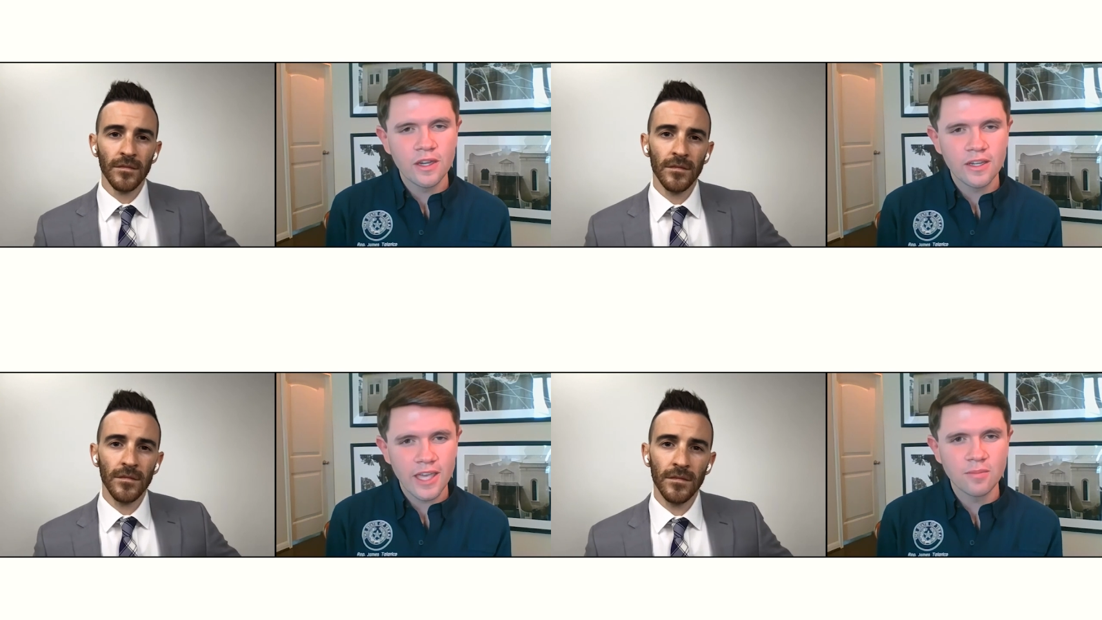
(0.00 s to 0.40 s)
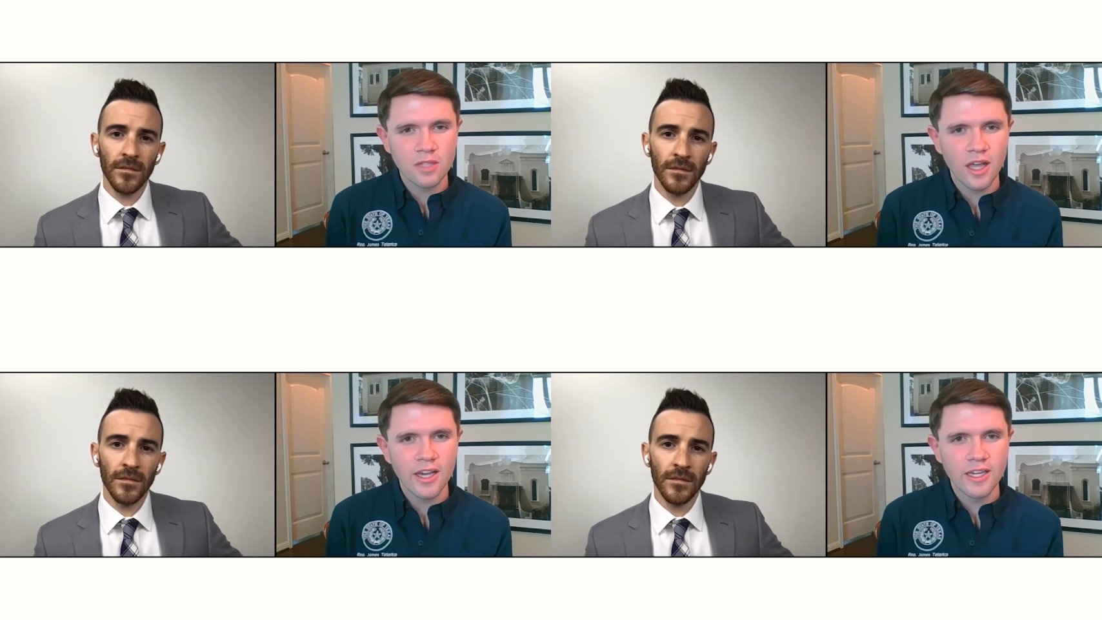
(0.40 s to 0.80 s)
Speaker 1: uh, came
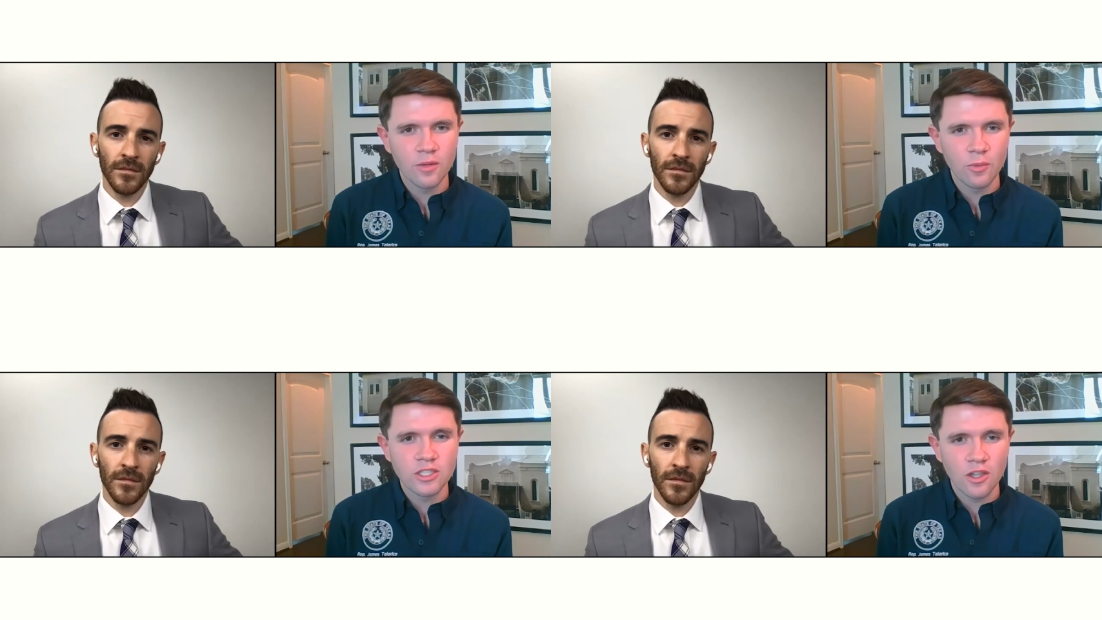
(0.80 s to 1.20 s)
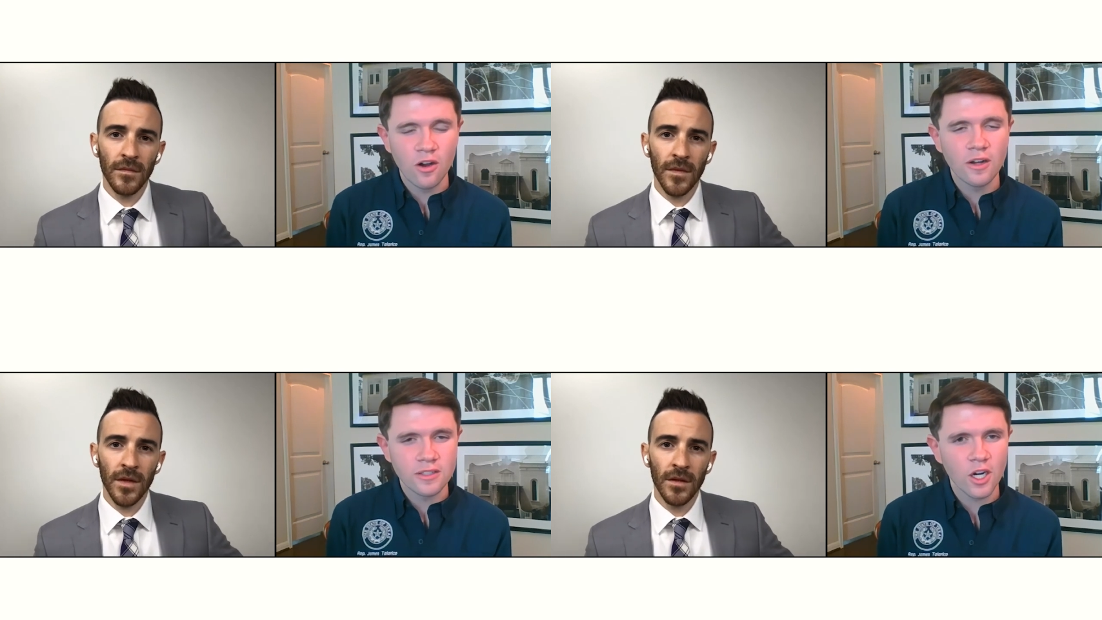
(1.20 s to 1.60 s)
to light, and we
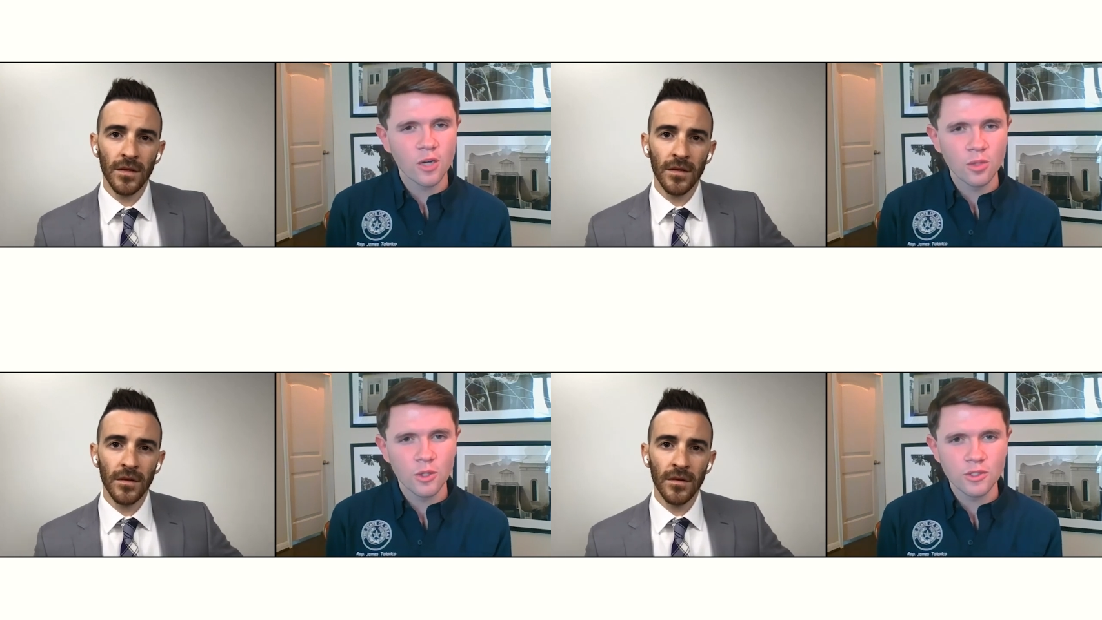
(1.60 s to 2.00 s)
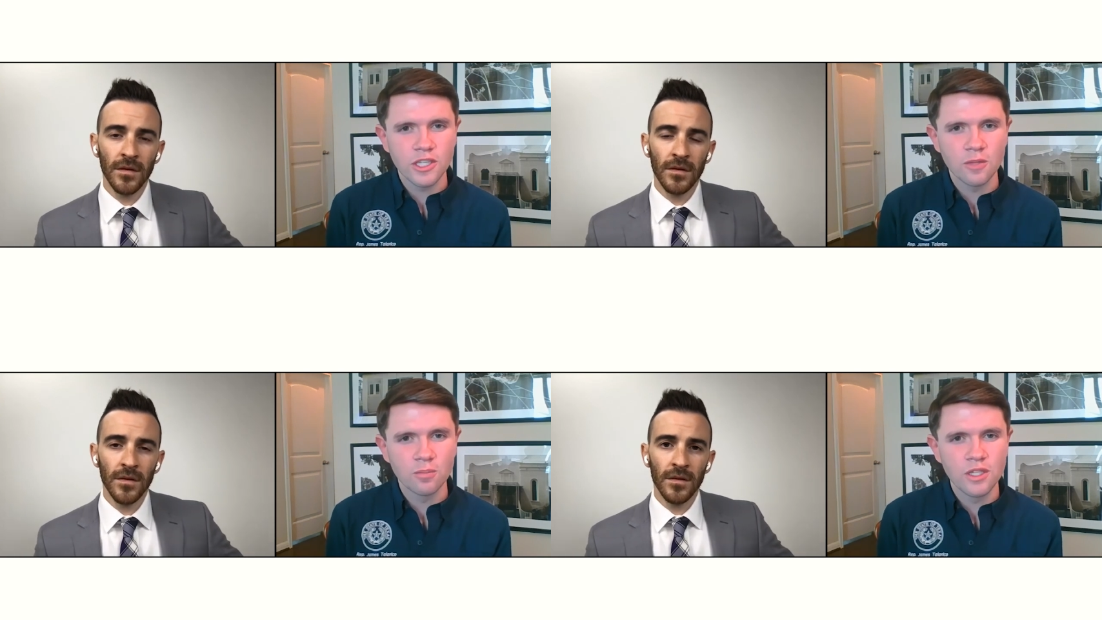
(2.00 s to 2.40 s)
saw how terrible it was
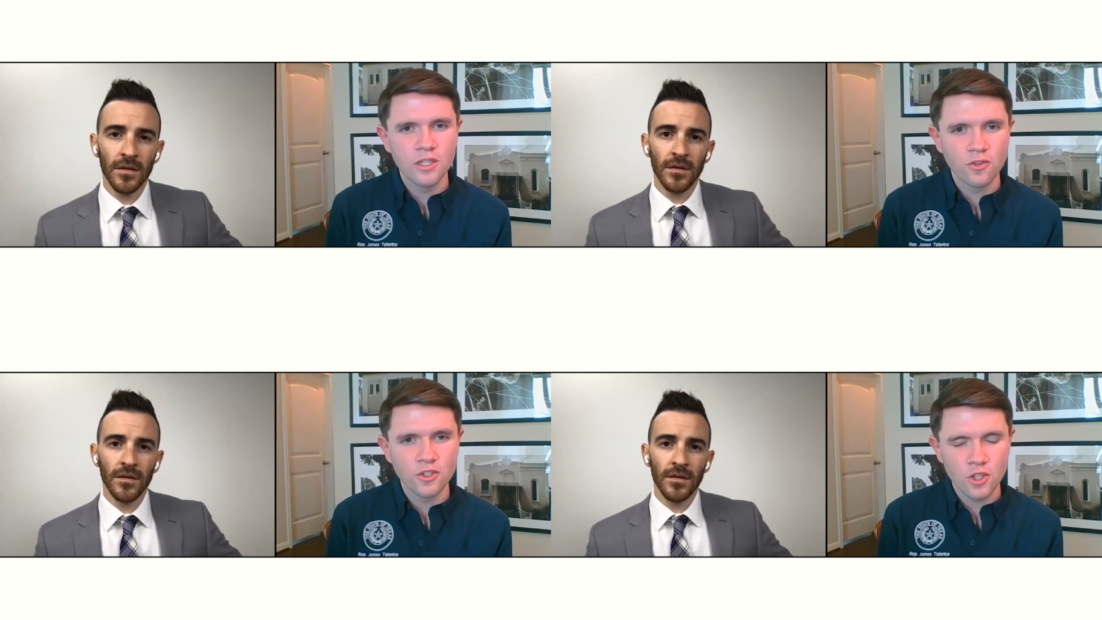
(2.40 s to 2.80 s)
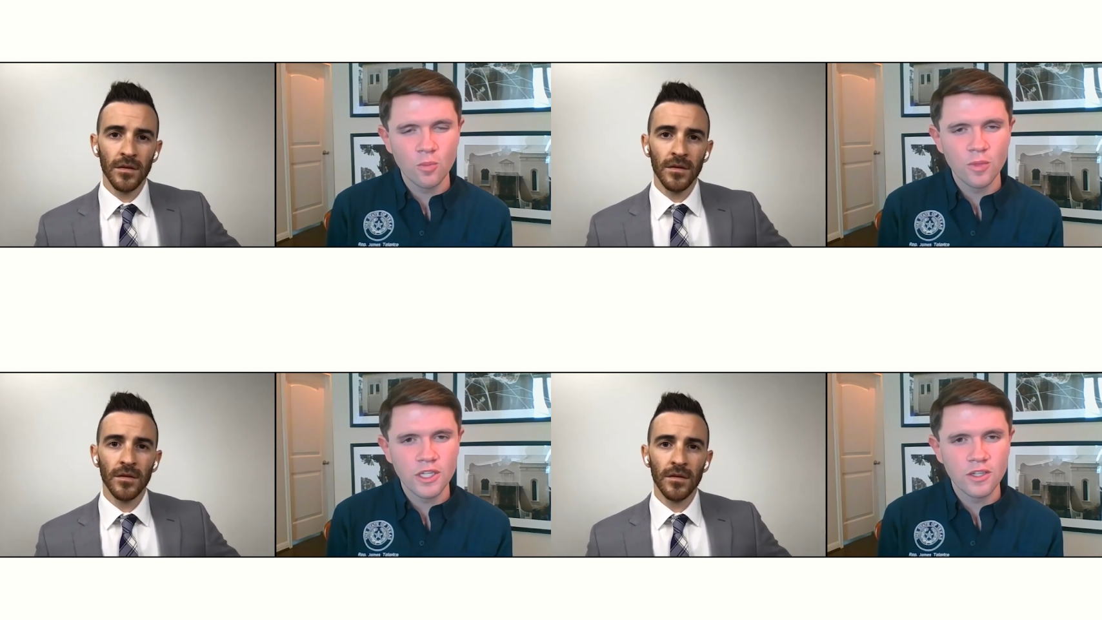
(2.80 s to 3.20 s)
going to be for
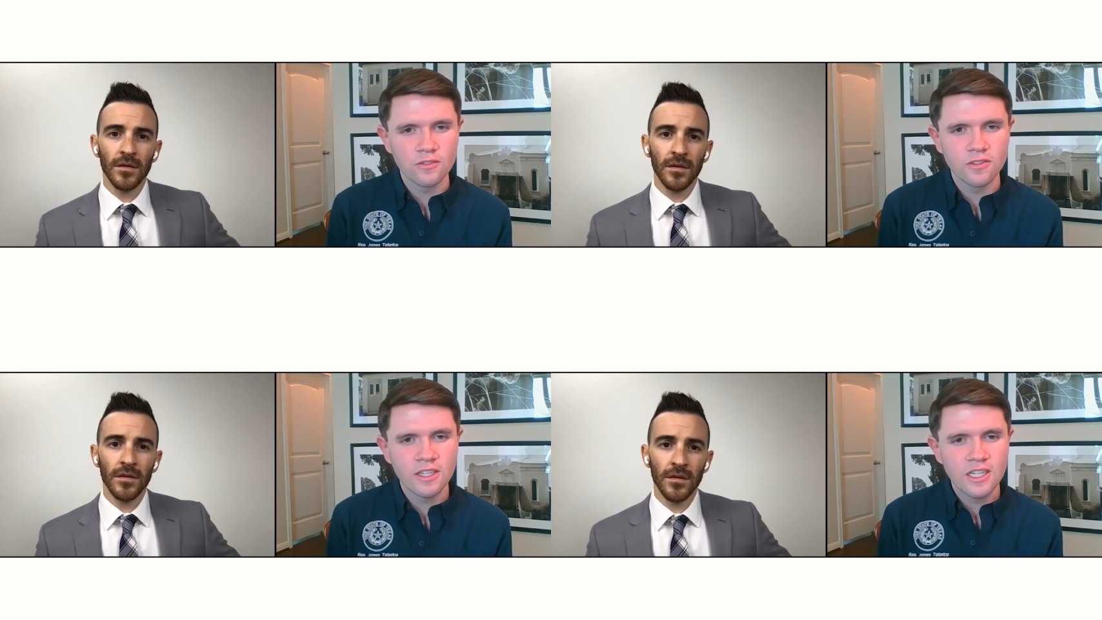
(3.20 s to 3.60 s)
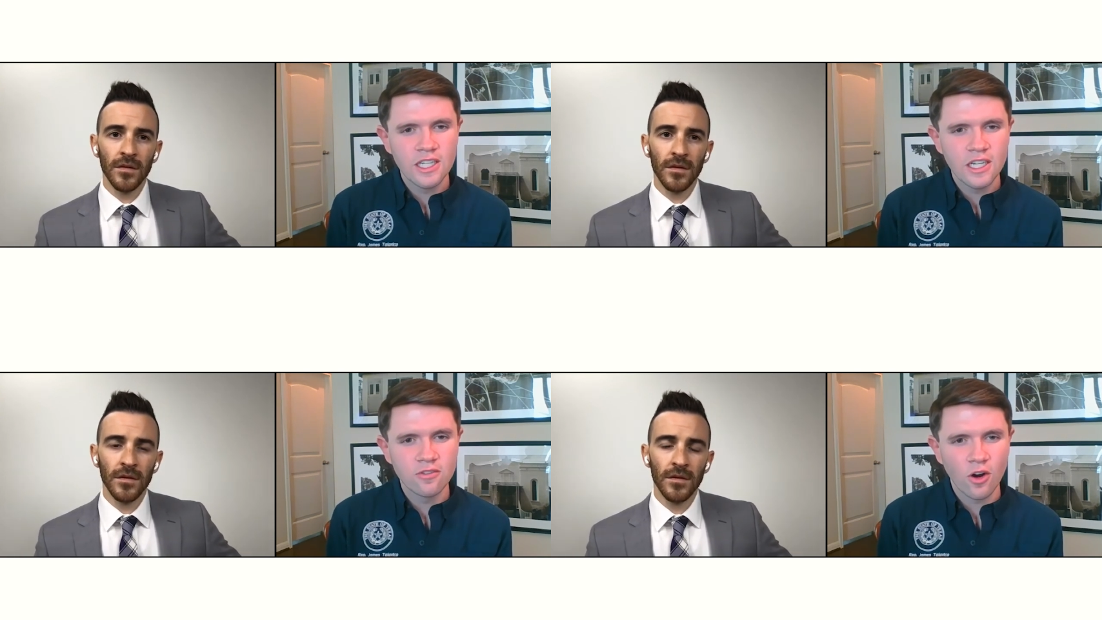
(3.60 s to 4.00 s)
so many of
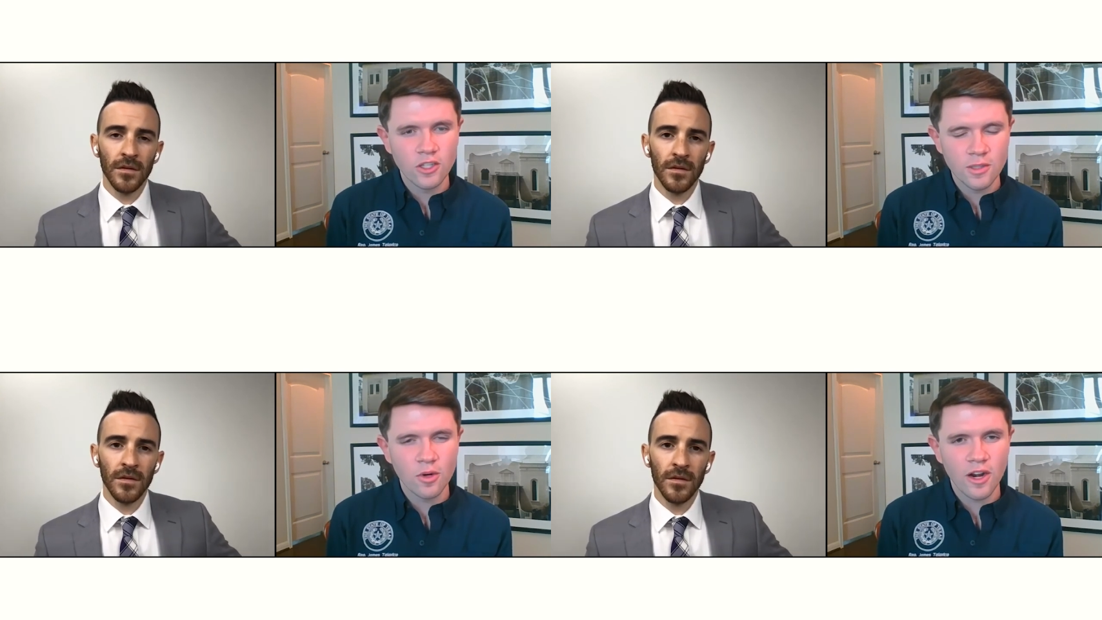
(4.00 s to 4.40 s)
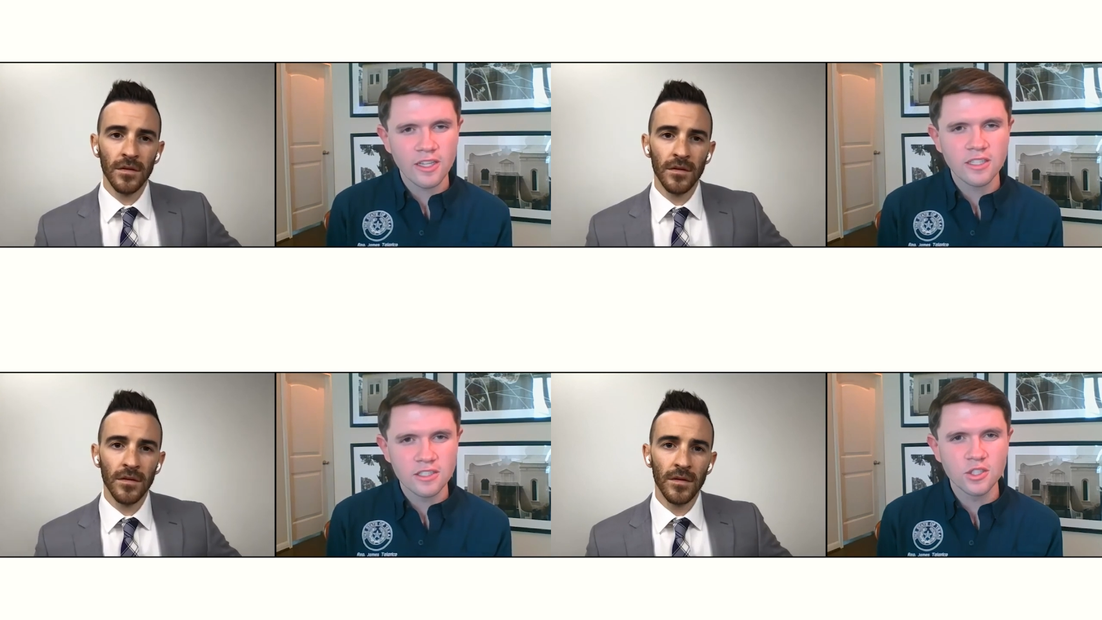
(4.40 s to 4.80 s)
of our
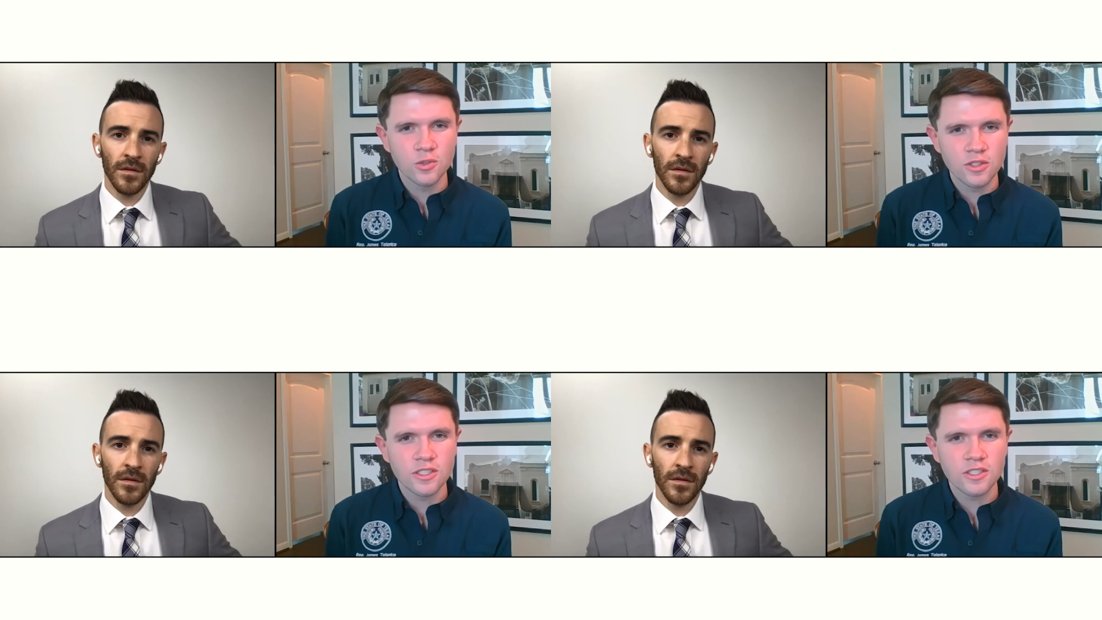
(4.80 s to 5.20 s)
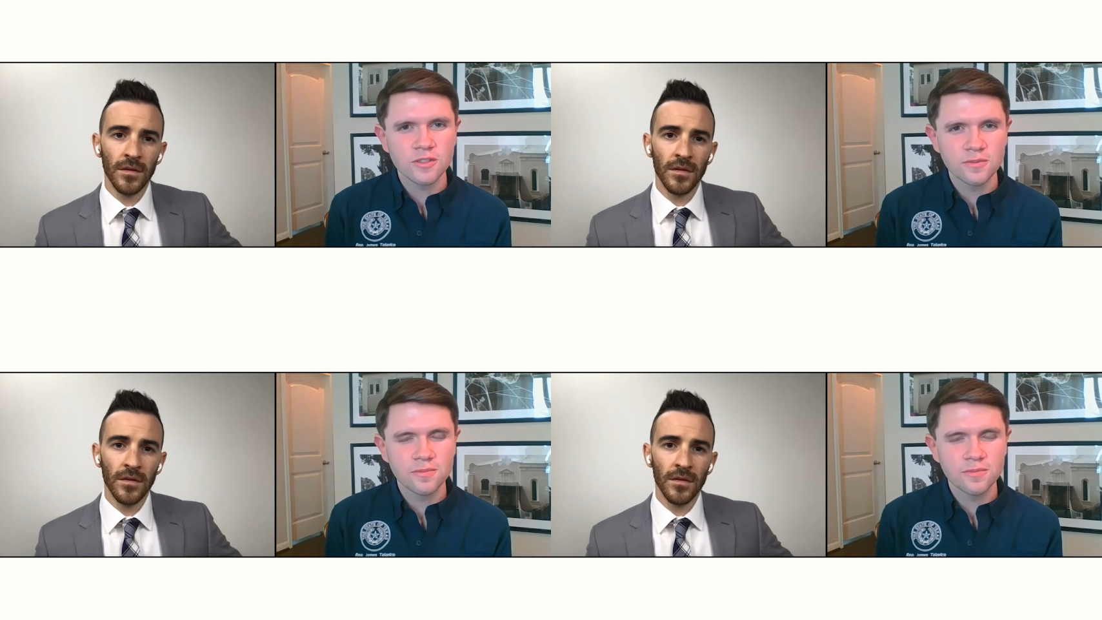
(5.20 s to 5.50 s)
Democratic constituencies.